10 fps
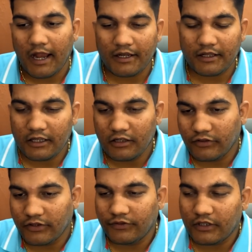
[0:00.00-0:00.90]
And
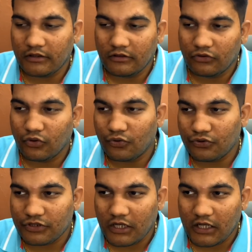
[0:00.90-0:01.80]
even in
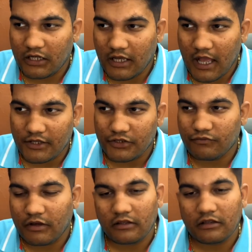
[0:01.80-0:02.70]
those
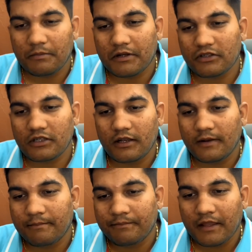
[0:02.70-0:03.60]
areas where the
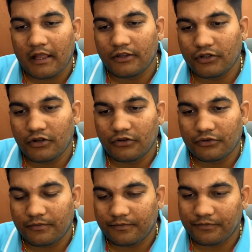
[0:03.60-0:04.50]
person, you
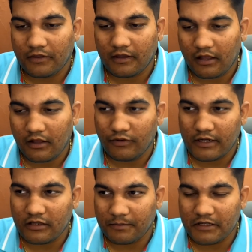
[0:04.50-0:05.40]
know,
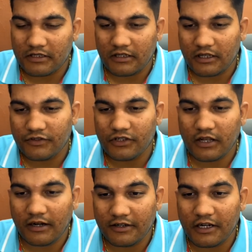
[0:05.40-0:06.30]
where the person gives his
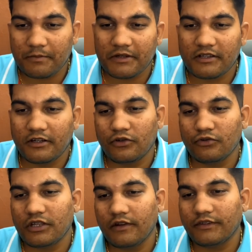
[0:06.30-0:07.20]
one hundred percent
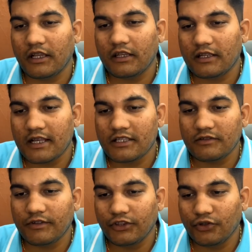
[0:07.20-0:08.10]
to save the areas,
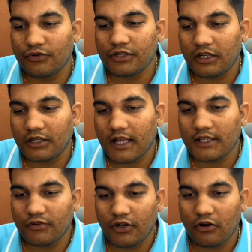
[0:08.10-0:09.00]
even those
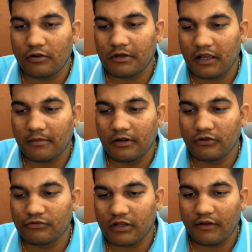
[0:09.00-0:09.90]
areas will not be able
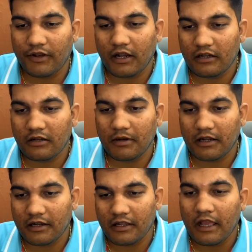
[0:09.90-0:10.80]
to save. And
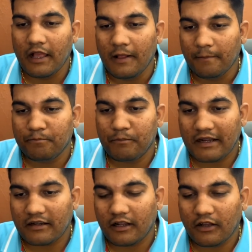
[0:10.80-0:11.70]
ultimately,
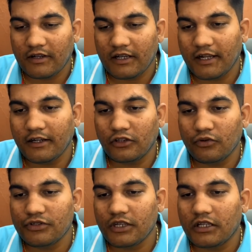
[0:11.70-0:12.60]
bad luck will hit
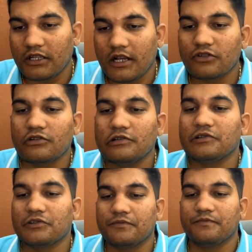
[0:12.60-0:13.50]
those areas
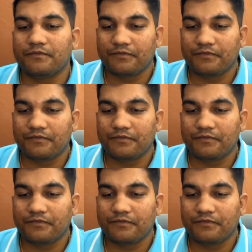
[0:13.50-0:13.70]
also.